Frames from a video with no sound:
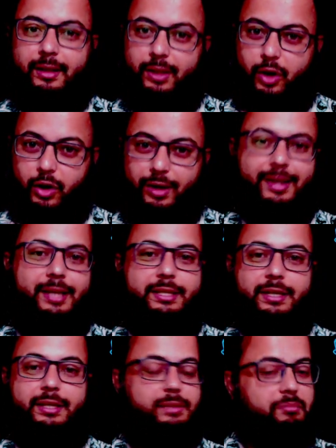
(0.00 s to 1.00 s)
The
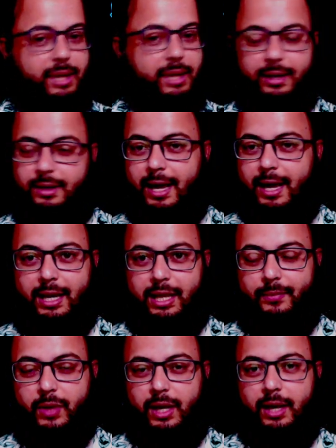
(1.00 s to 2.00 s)
organizers, Meghan,
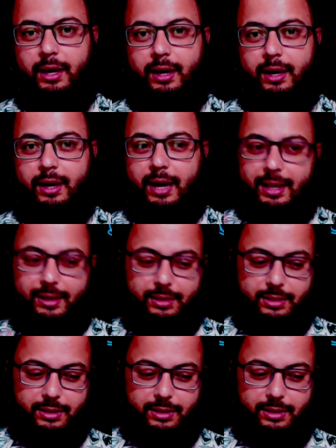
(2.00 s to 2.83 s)
Harry, and